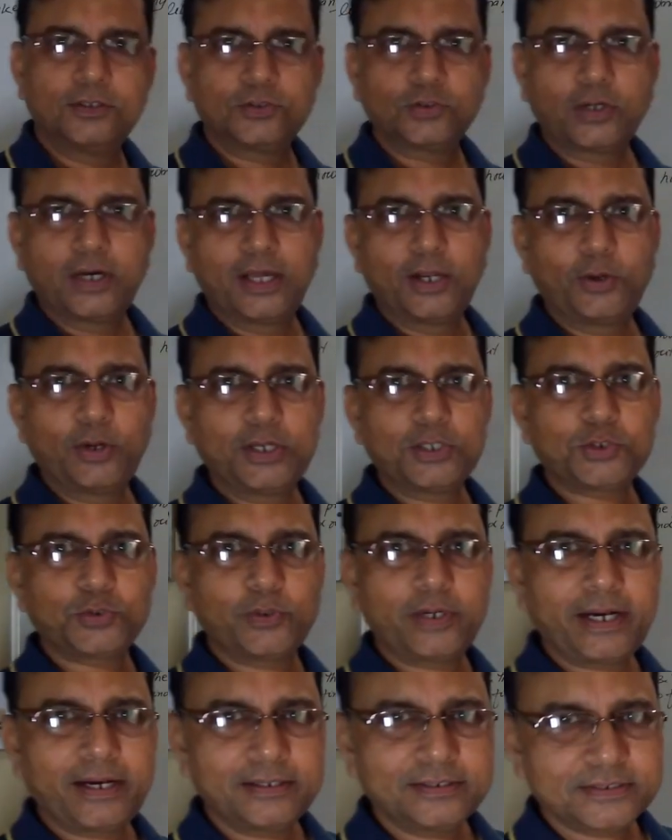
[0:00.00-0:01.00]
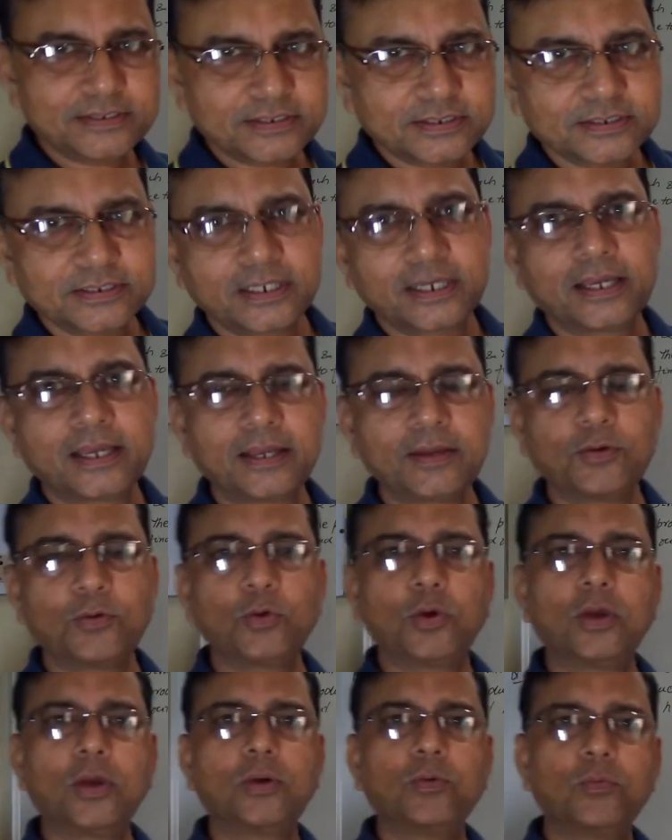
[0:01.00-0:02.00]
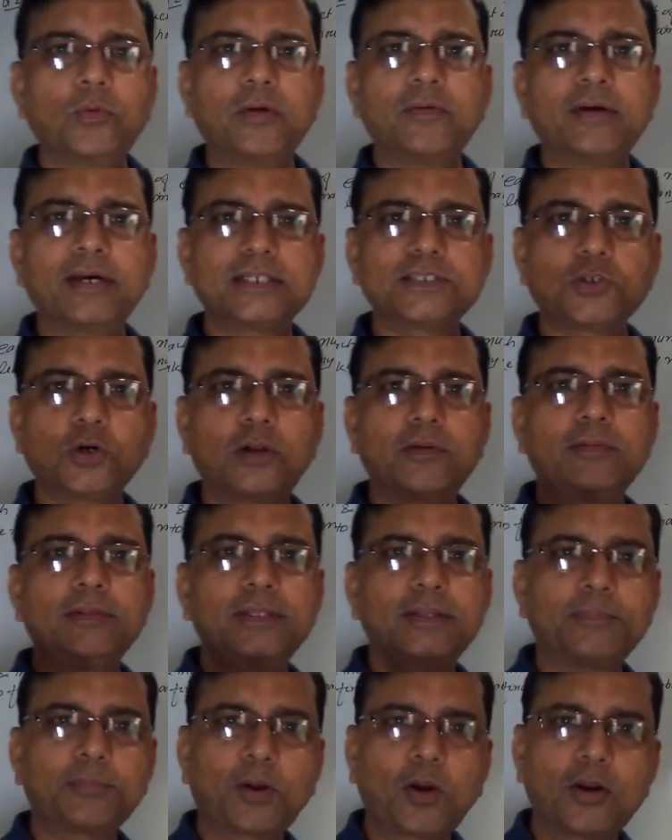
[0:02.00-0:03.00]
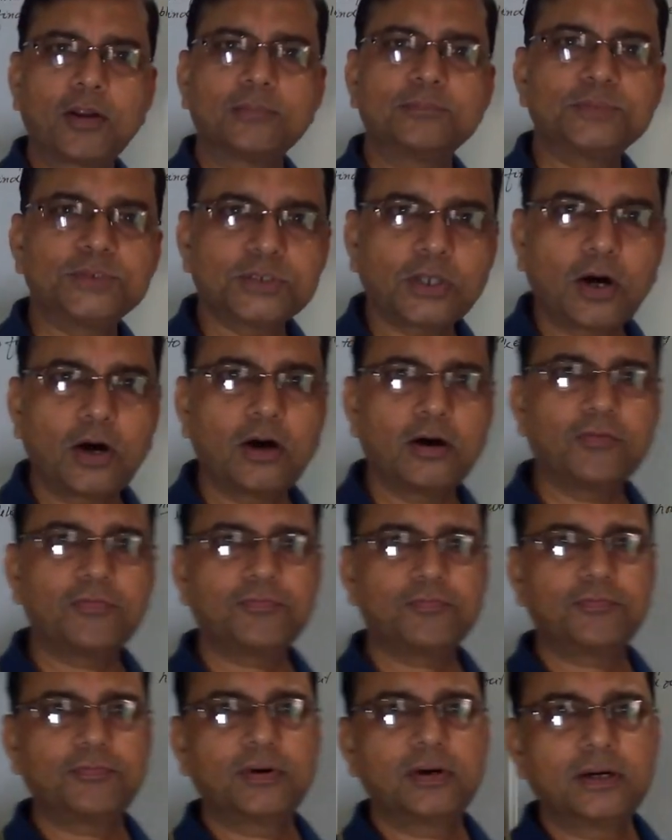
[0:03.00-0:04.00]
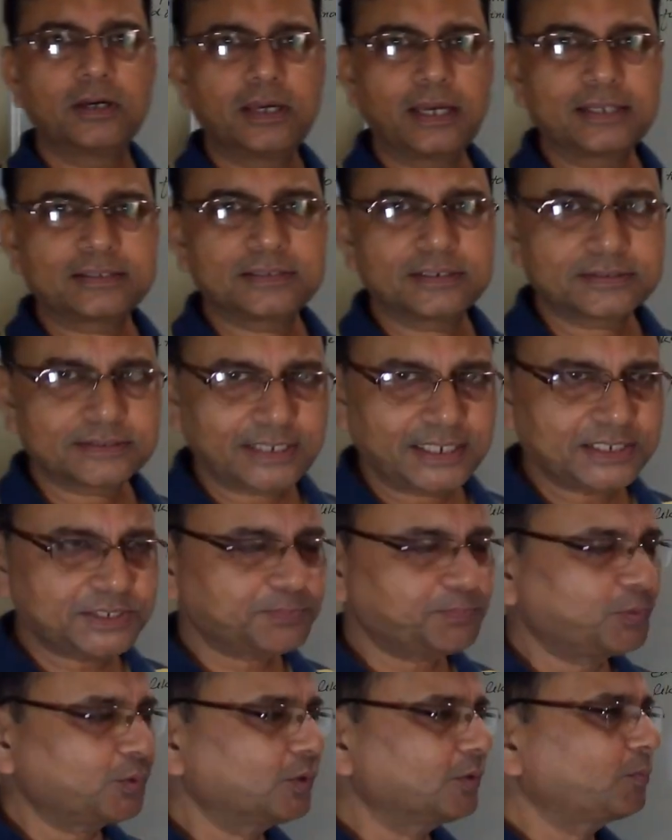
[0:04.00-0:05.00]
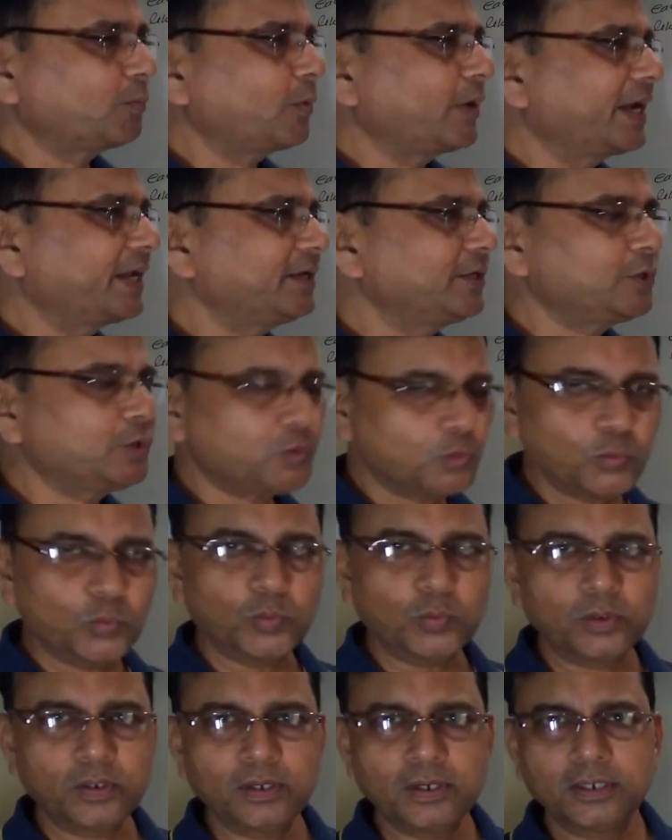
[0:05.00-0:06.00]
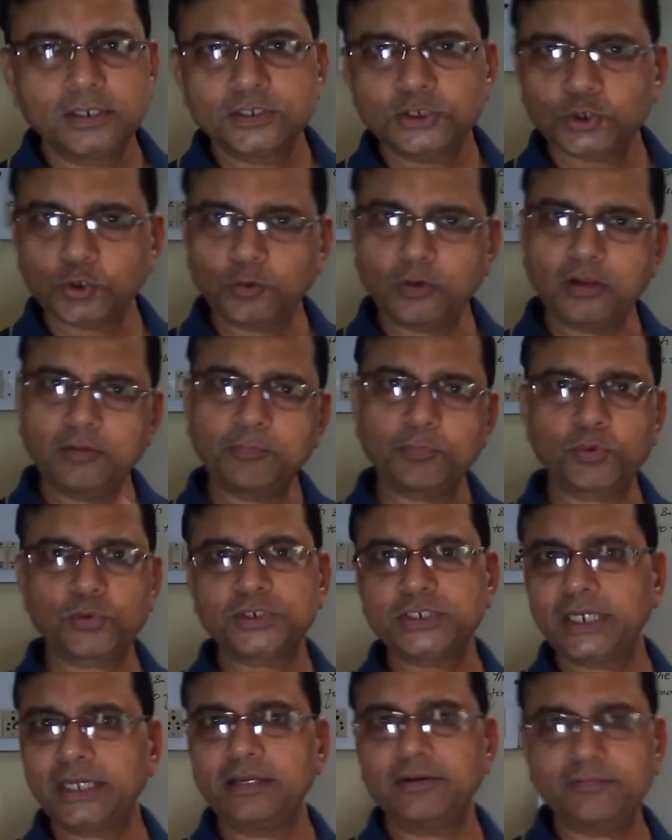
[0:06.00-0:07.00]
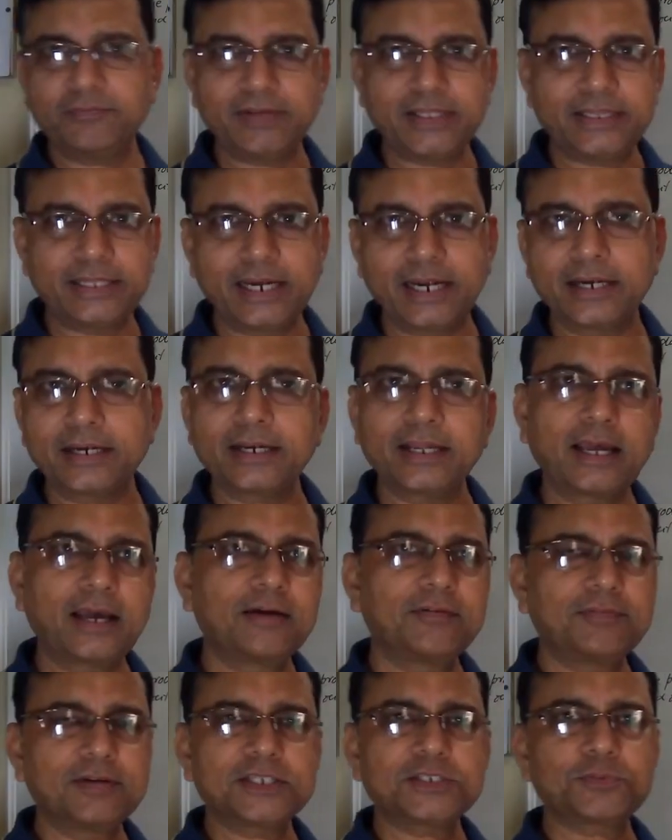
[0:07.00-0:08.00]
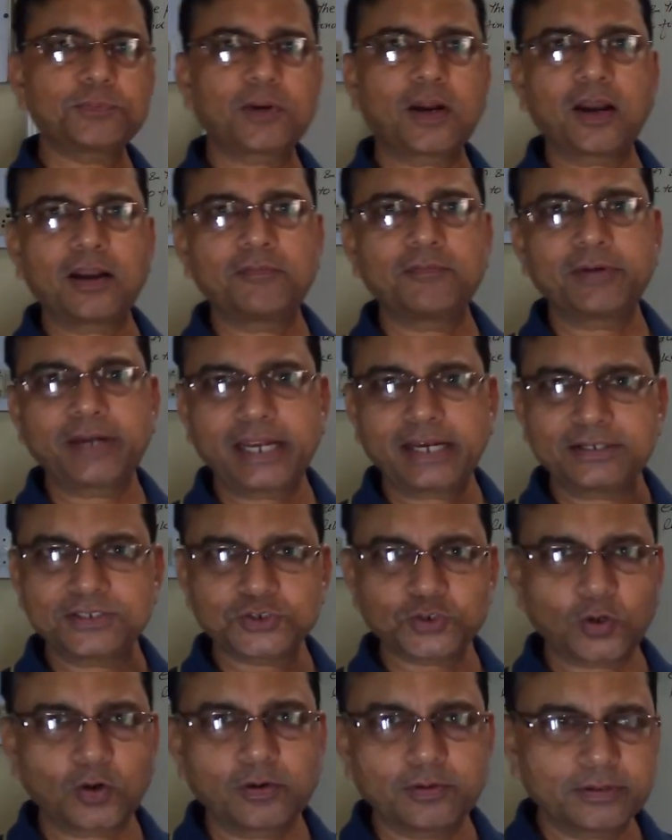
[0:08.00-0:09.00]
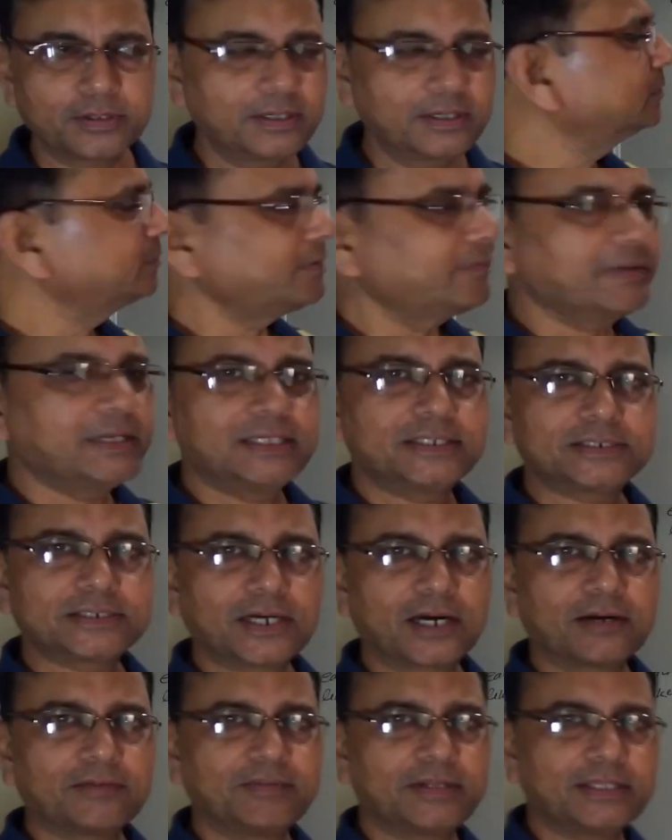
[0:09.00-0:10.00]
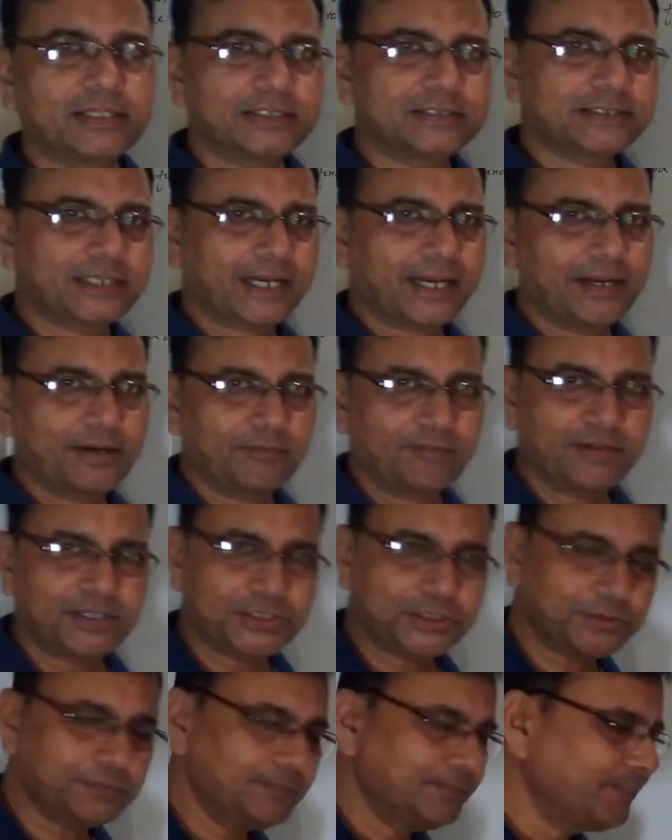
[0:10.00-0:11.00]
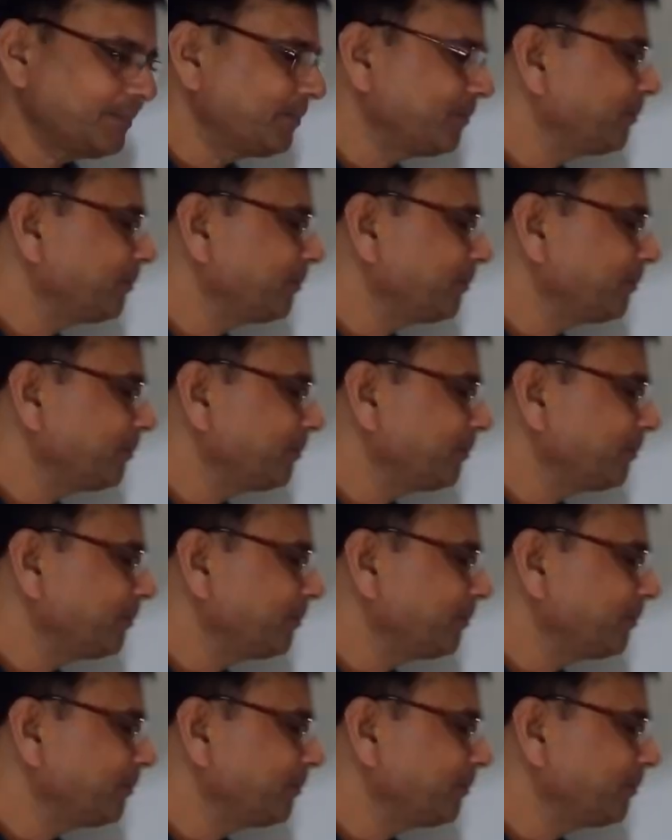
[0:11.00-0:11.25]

So hello students, we were solving the problems of exercise 4.2. So we'll proceed with that first problem I had solved. We will start with the second question.